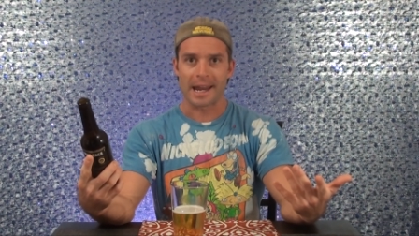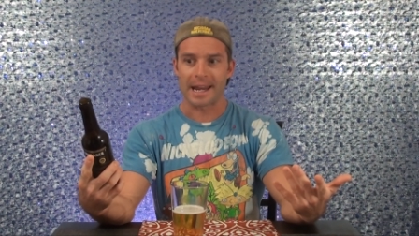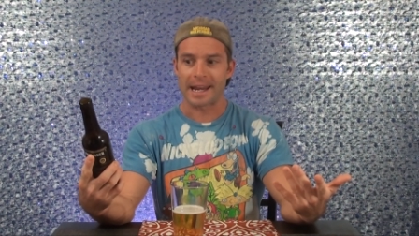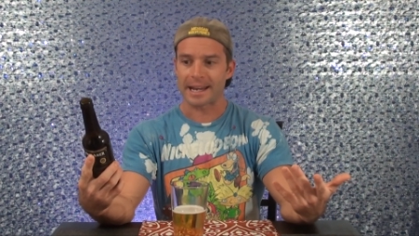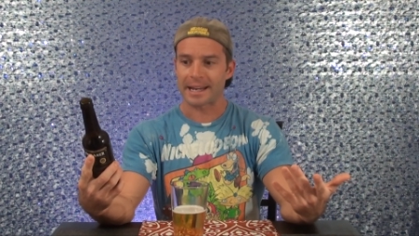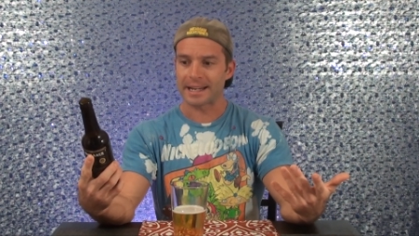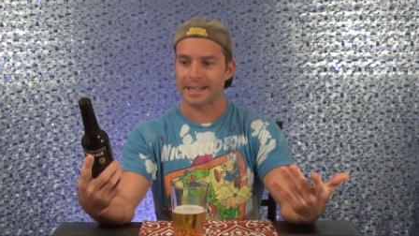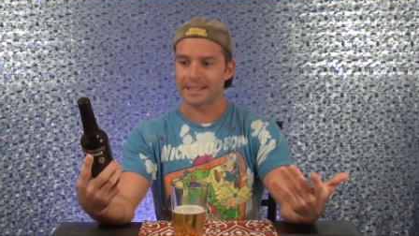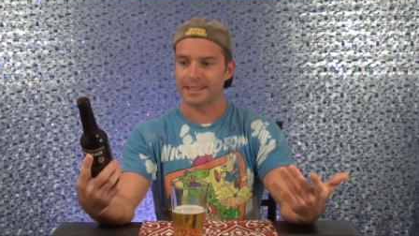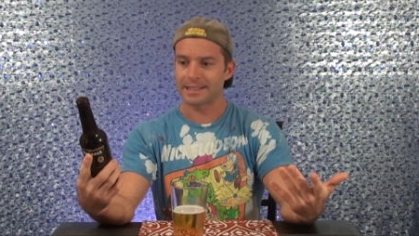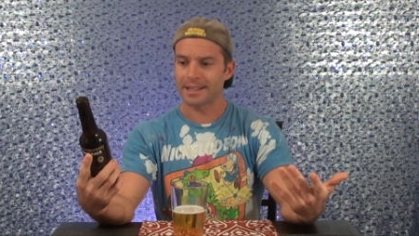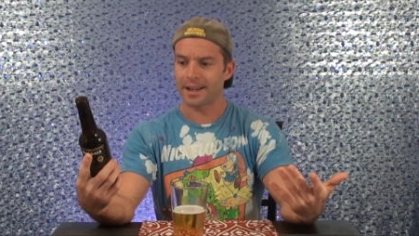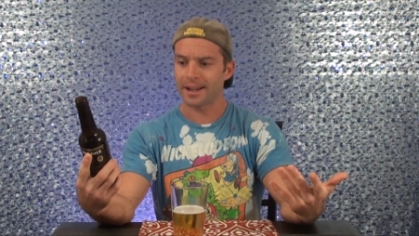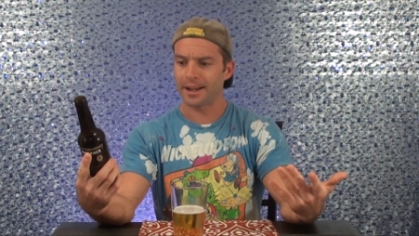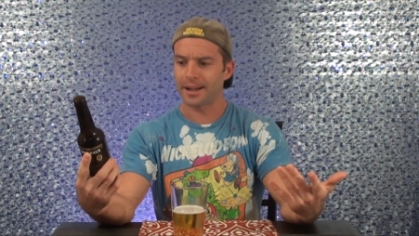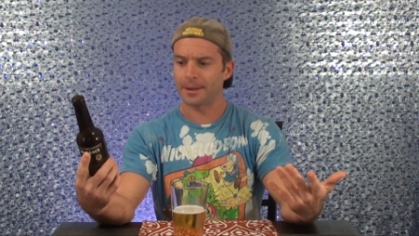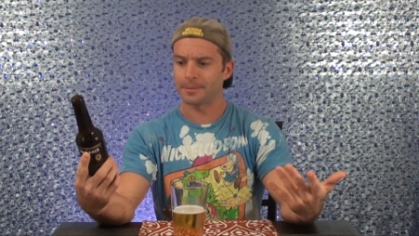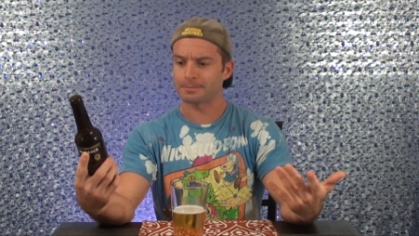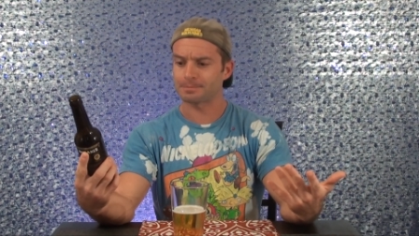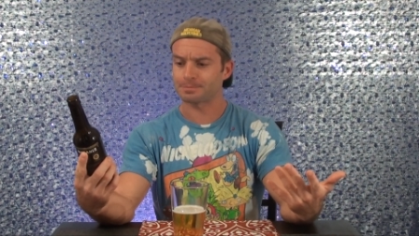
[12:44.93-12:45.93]
And
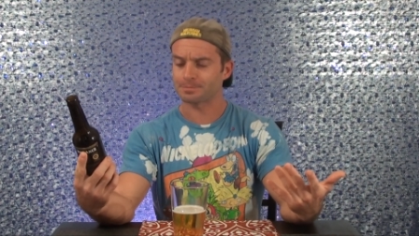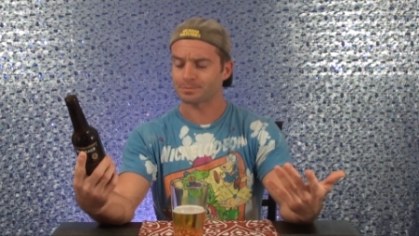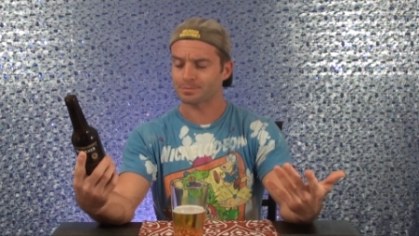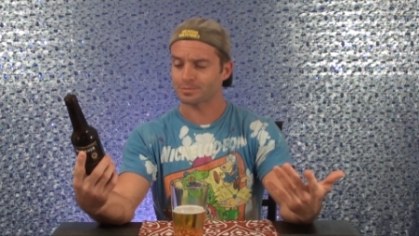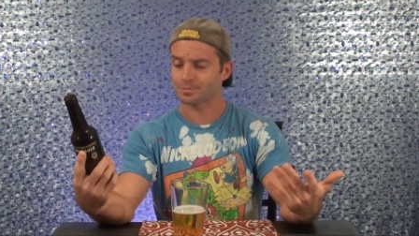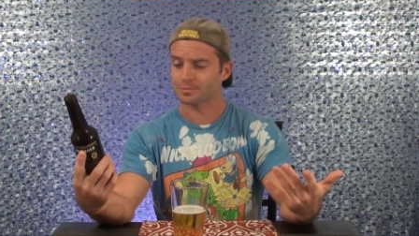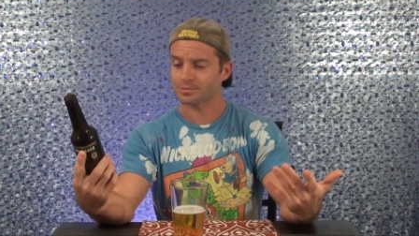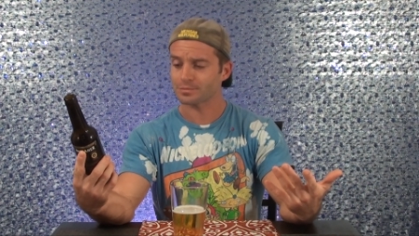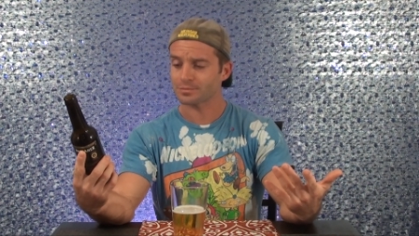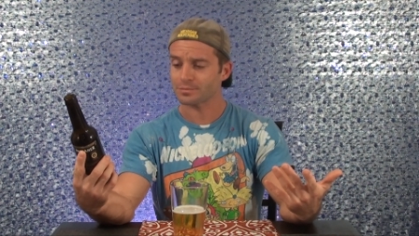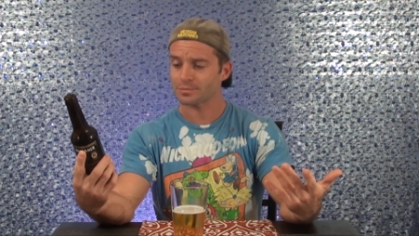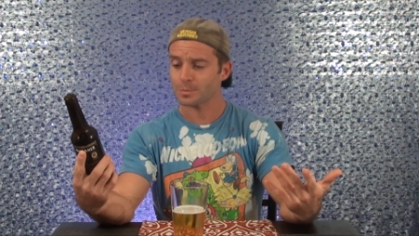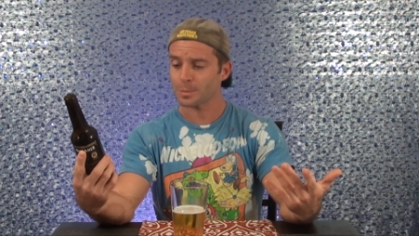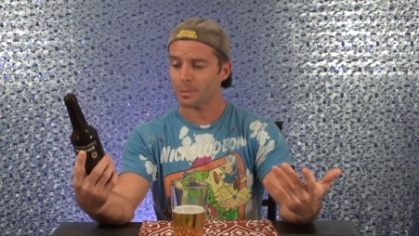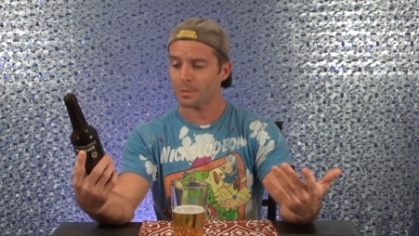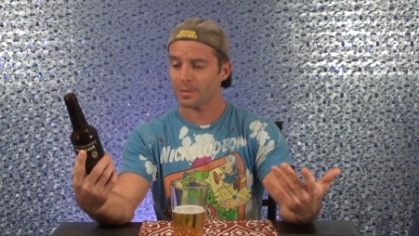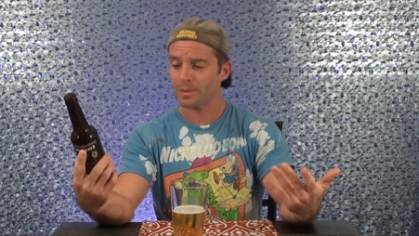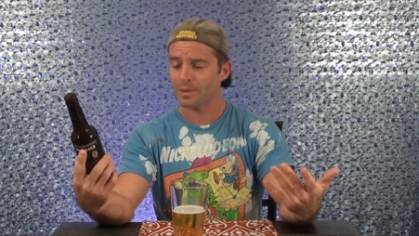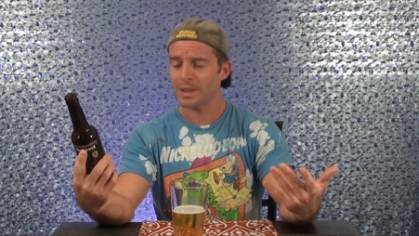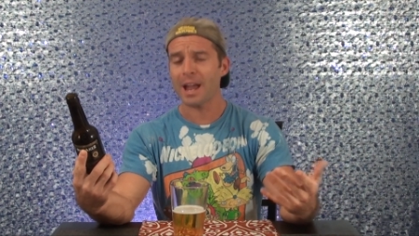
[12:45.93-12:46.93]

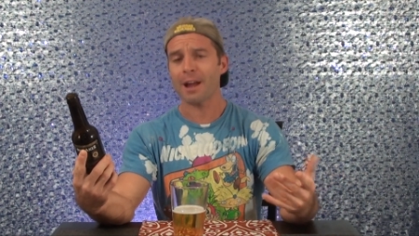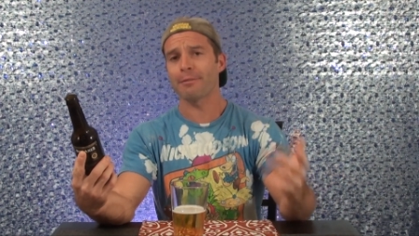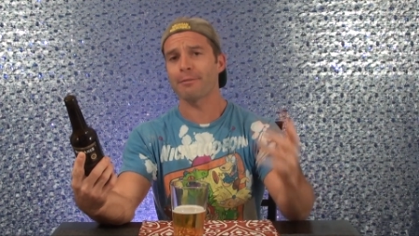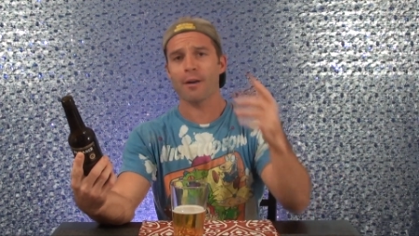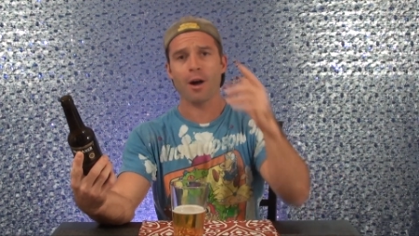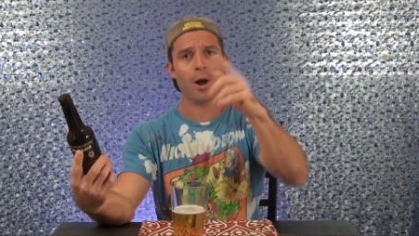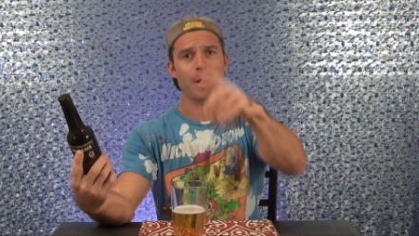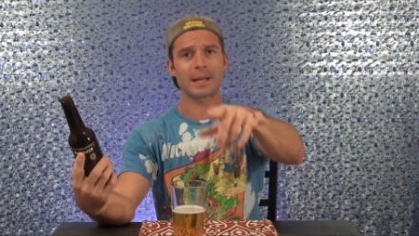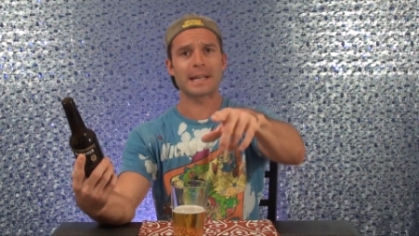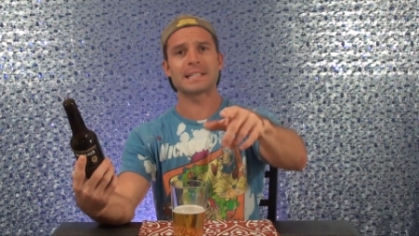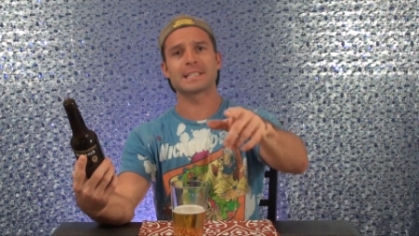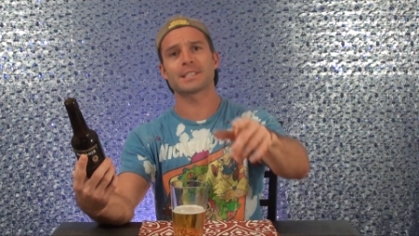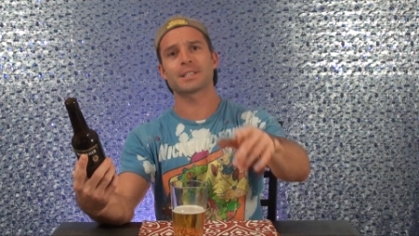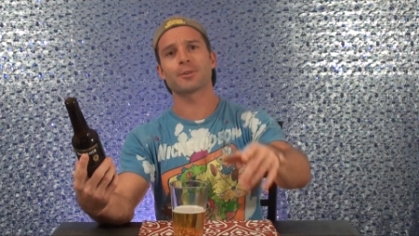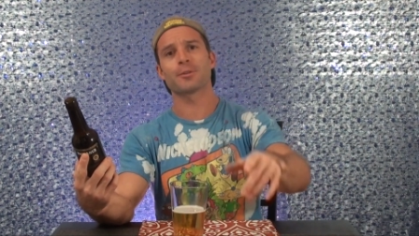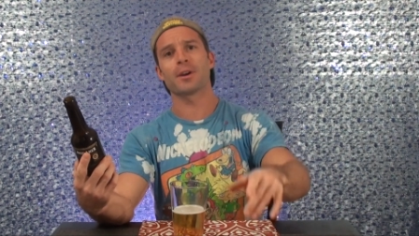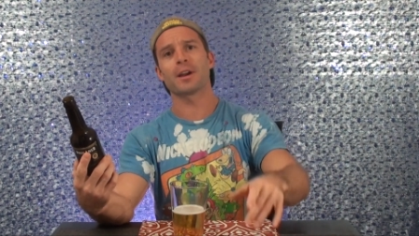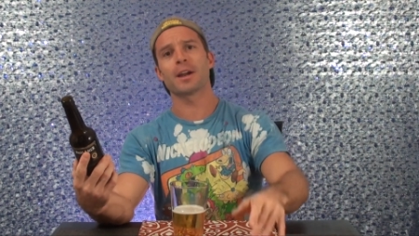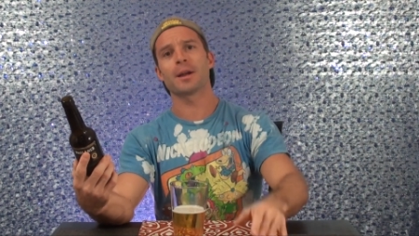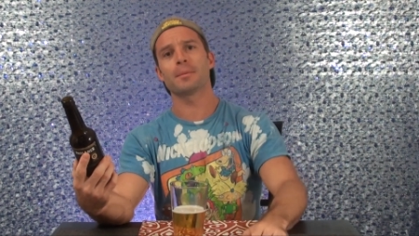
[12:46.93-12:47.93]
yeah, follow on
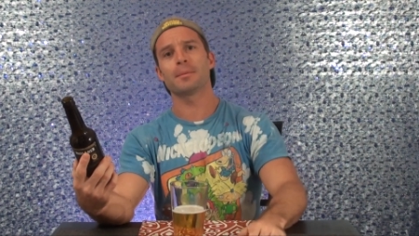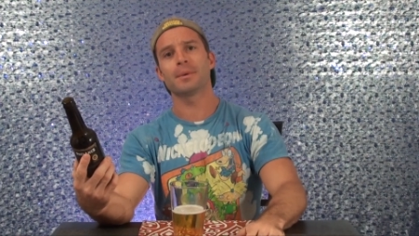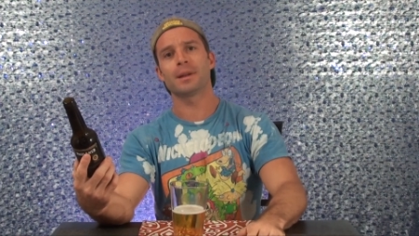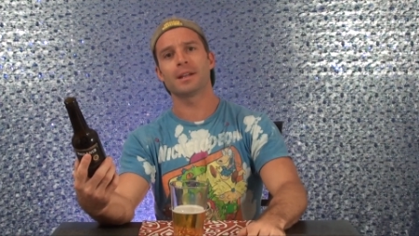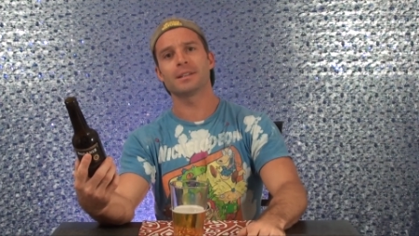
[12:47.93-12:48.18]
Instagram.